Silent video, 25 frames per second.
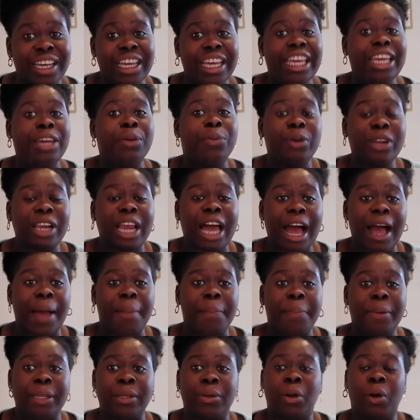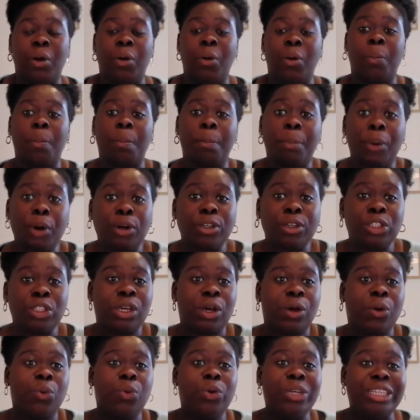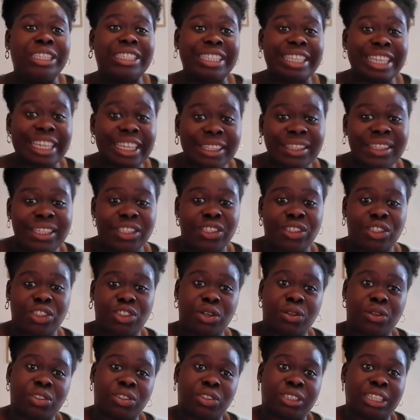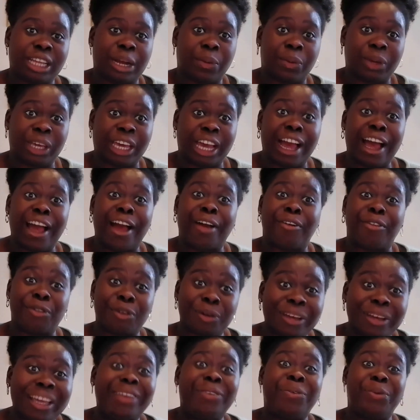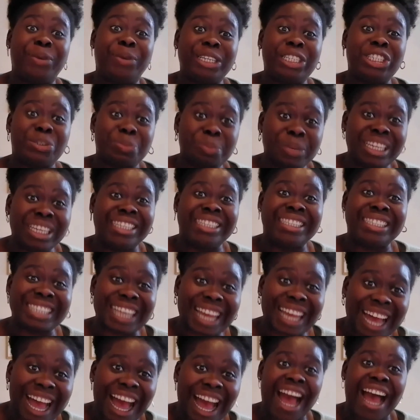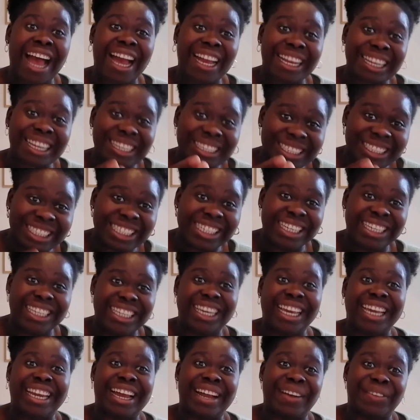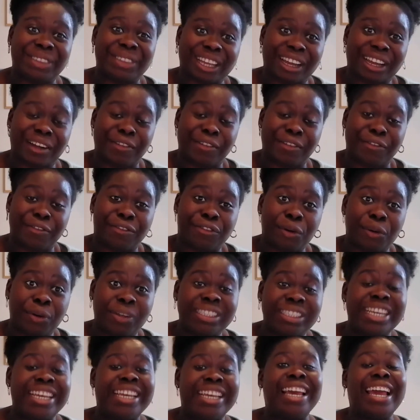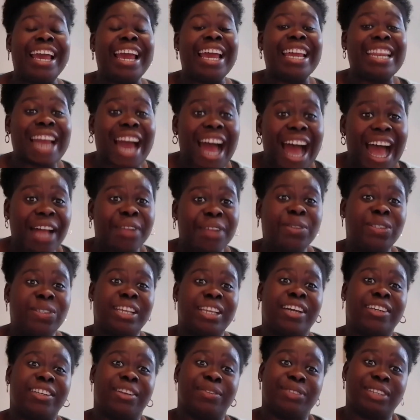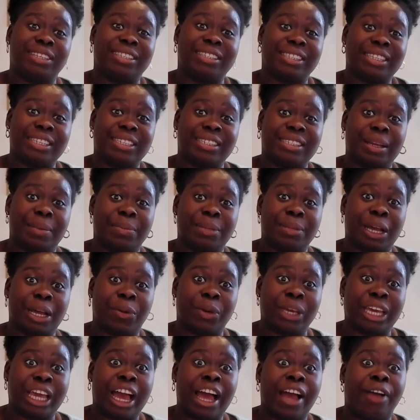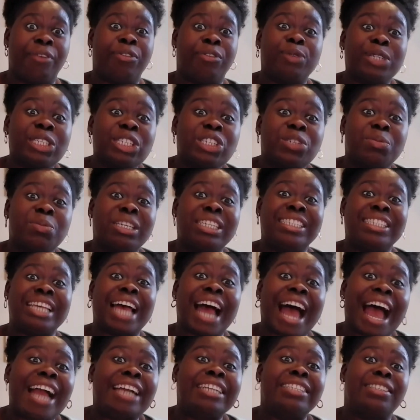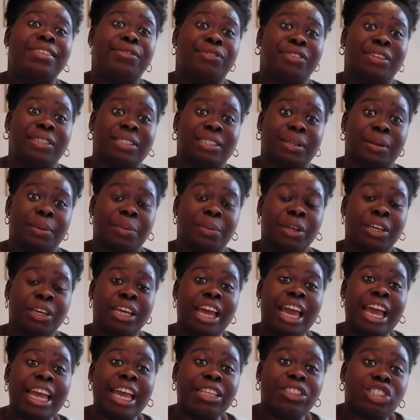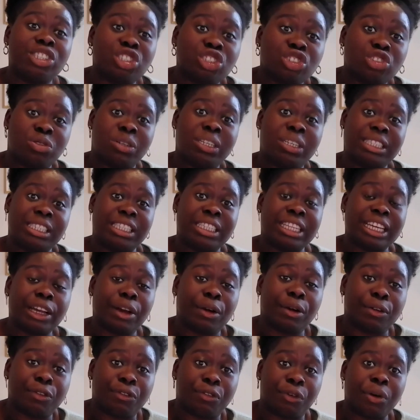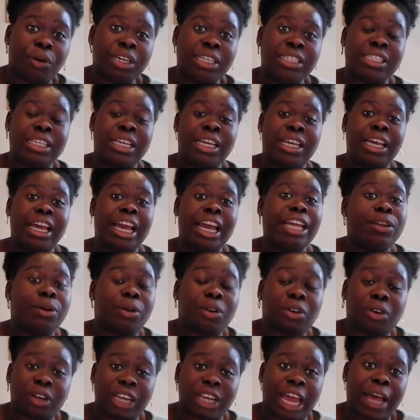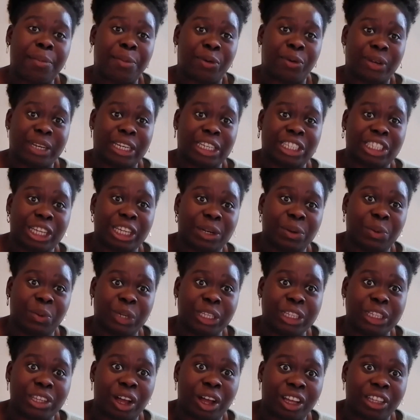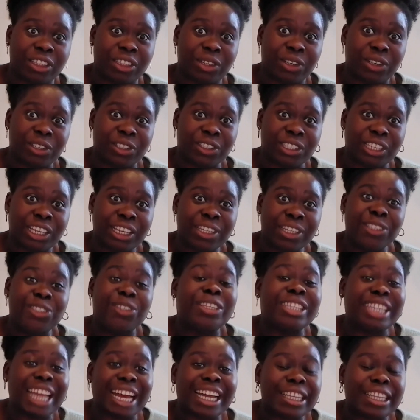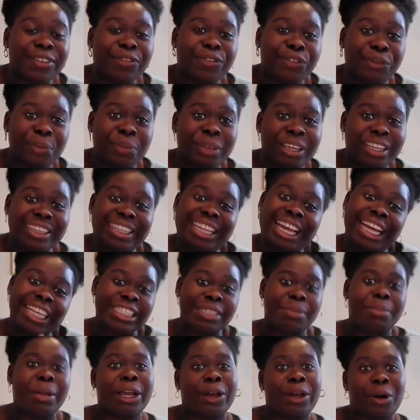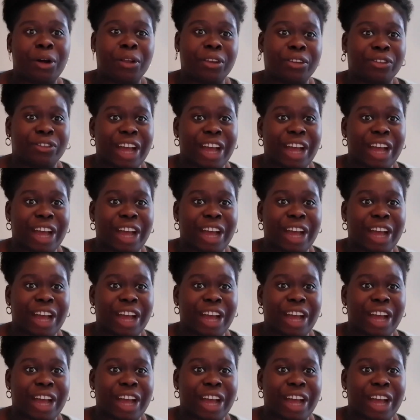it will happen both within the structure that we have, which means actually get out there and vote, and outside of the system that we have, which means activism and strengthening our voice and our collaboration with others. So that, for me, that's my call